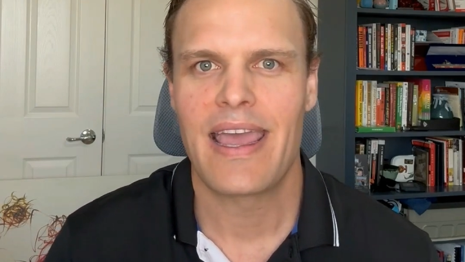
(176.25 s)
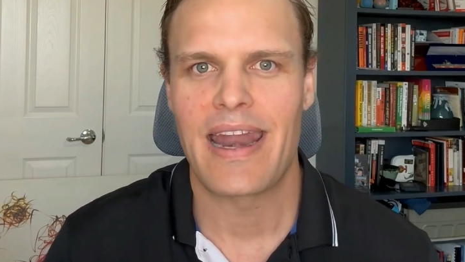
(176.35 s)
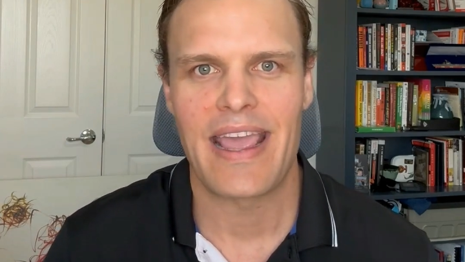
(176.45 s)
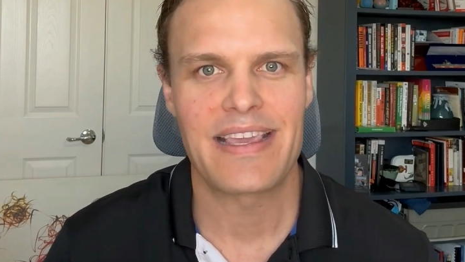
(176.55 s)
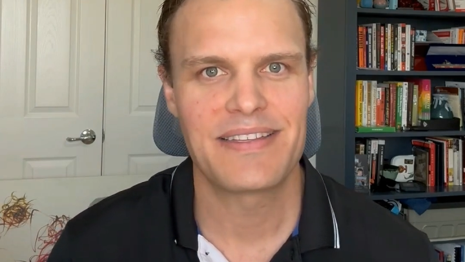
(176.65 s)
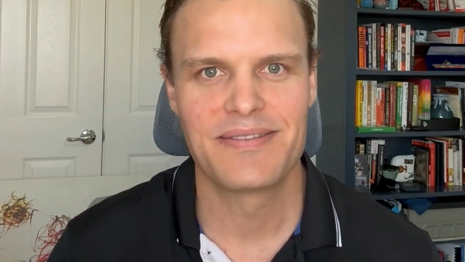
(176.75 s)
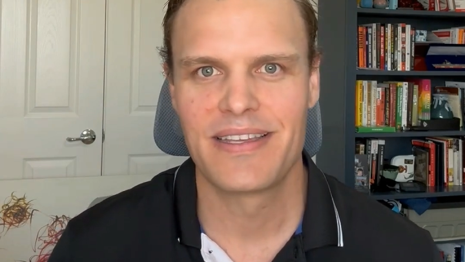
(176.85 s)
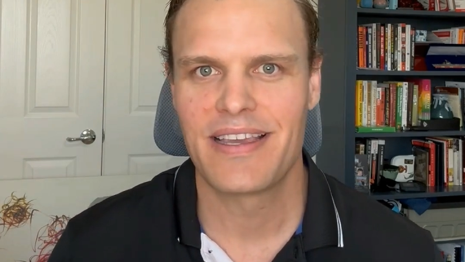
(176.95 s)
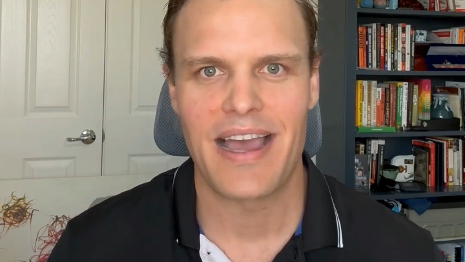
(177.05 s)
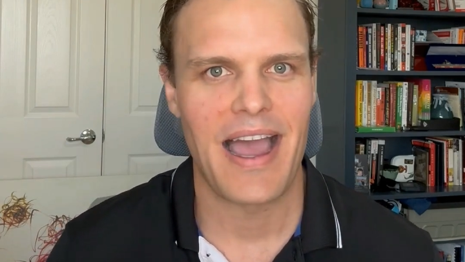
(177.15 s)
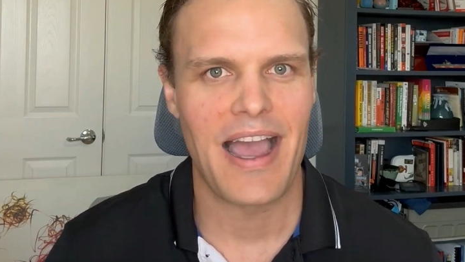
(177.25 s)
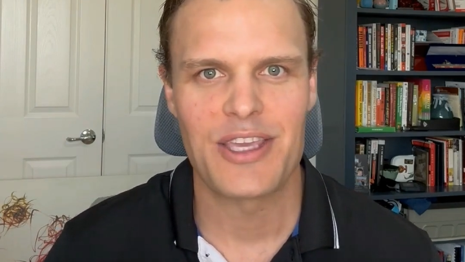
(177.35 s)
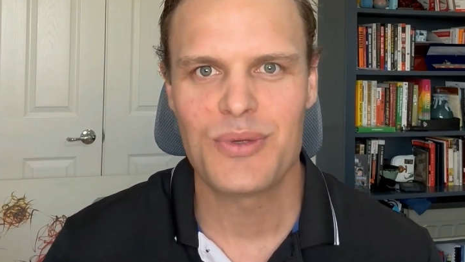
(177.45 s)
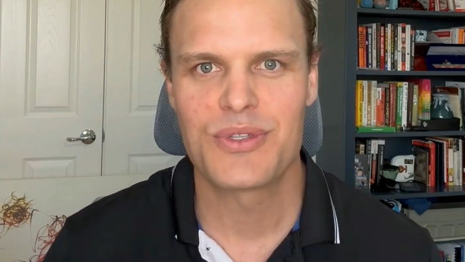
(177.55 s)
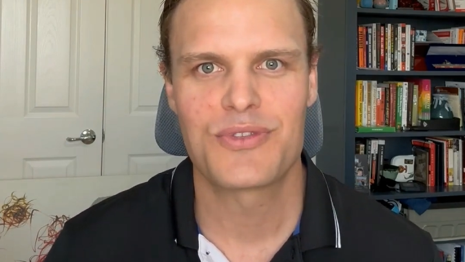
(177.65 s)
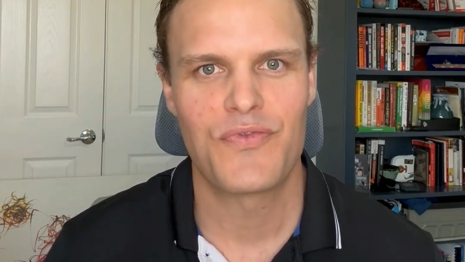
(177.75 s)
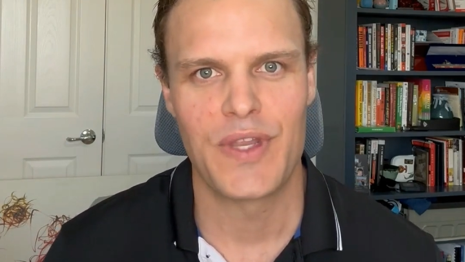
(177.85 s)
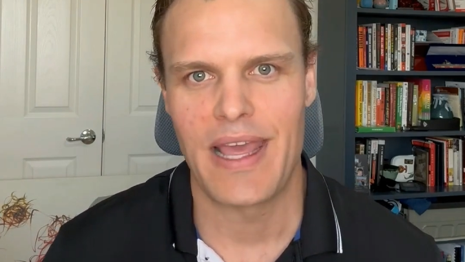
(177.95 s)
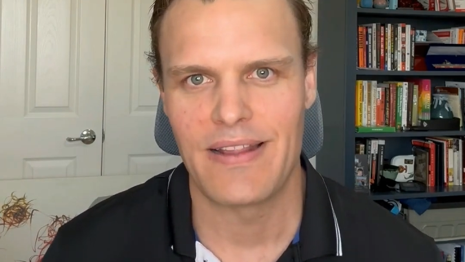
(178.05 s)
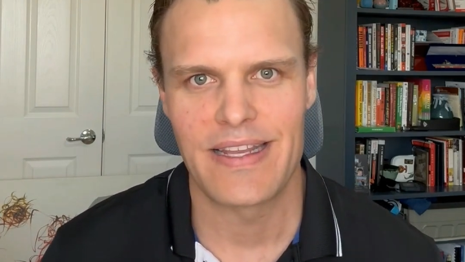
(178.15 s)
and I use
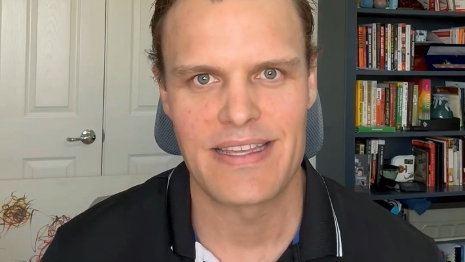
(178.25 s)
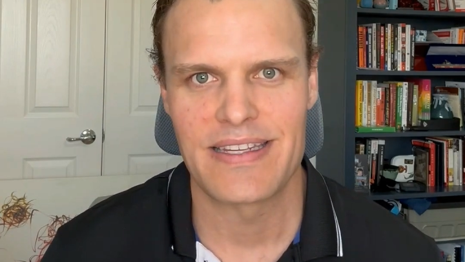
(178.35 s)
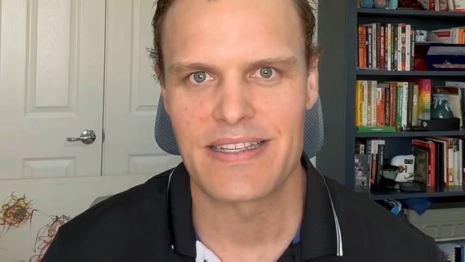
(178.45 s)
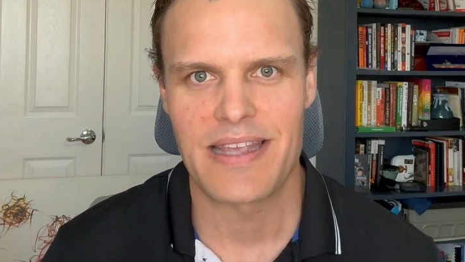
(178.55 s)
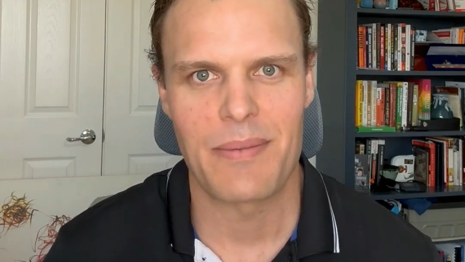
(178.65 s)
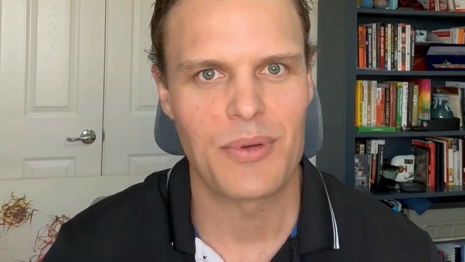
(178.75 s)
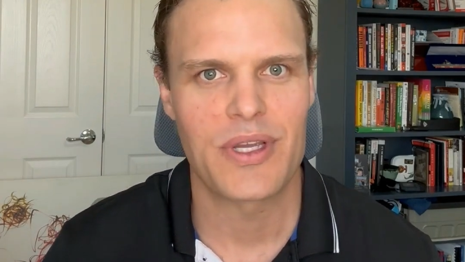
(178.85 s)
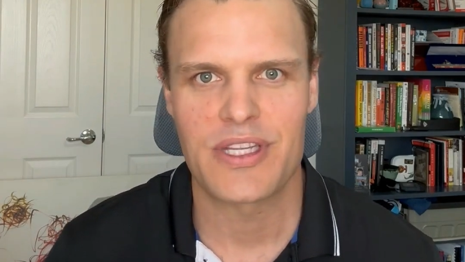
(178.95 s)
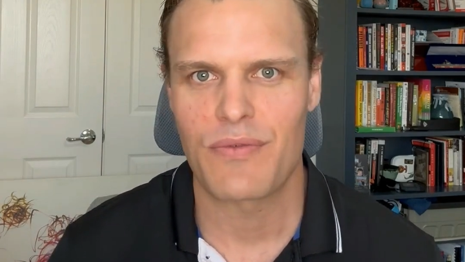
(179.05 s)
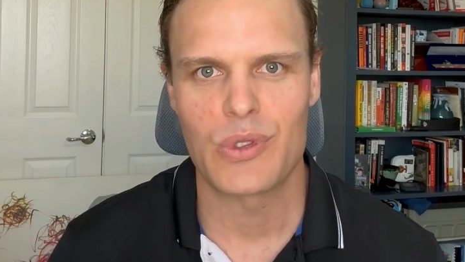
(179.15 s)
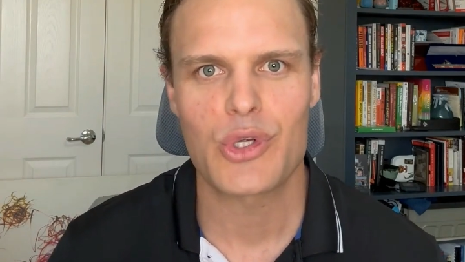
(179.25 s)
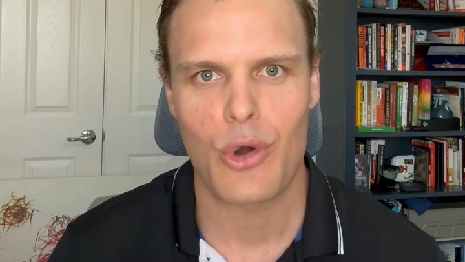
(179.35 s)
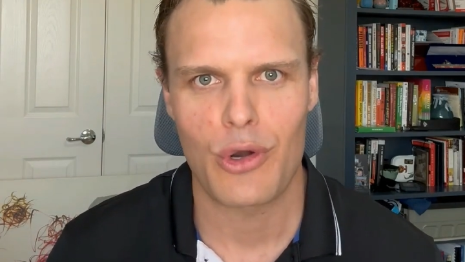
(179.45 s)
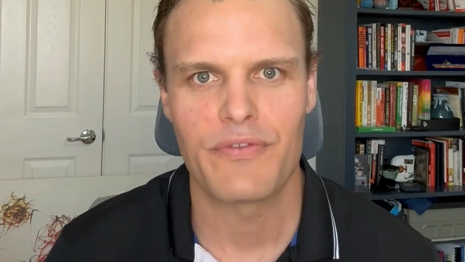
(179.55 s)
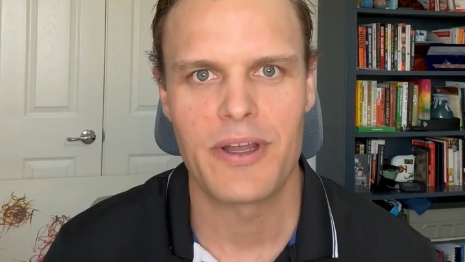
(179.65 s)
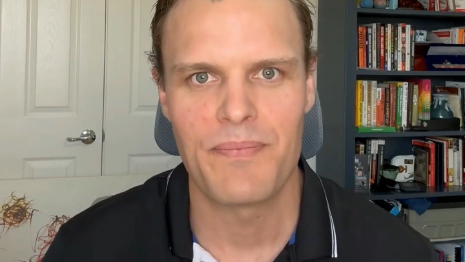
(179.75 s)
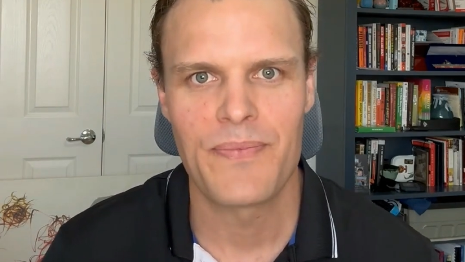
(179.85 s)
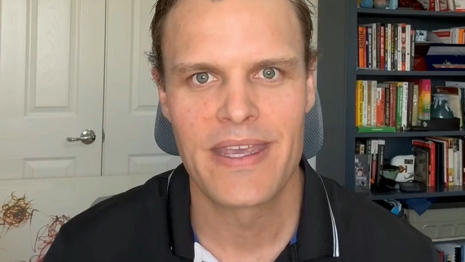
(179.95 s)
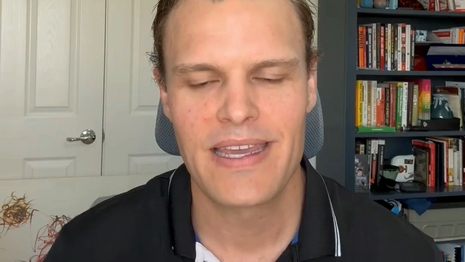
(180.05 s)
Fidelity as an example because everyone's heard of them.